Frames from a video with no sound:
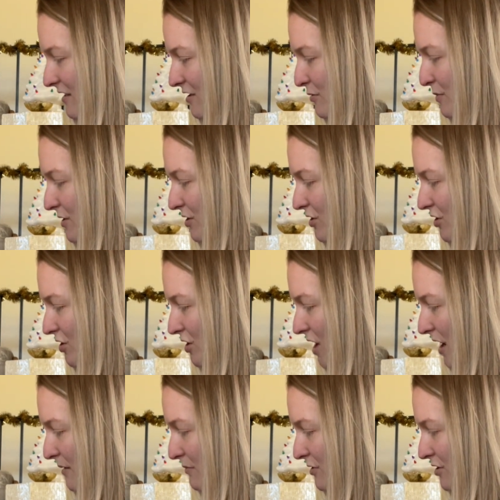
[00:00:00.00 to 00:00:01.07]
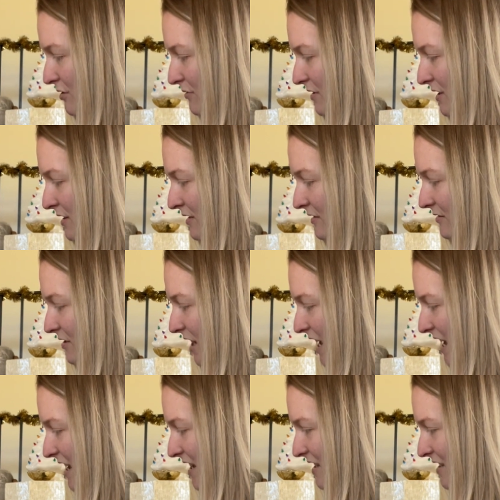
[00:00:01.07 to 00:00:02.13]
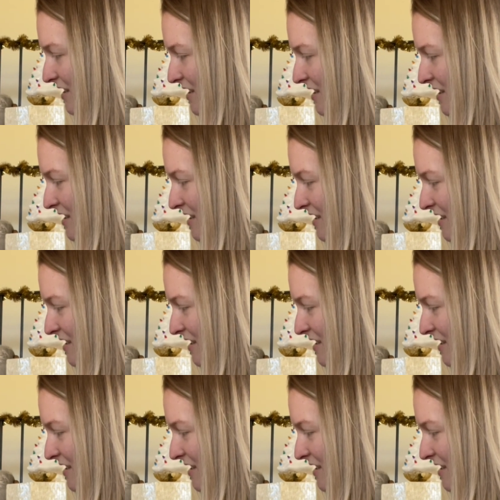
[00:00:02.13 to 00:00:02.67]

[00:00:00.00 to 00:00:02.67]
First, stop chewing on those hands.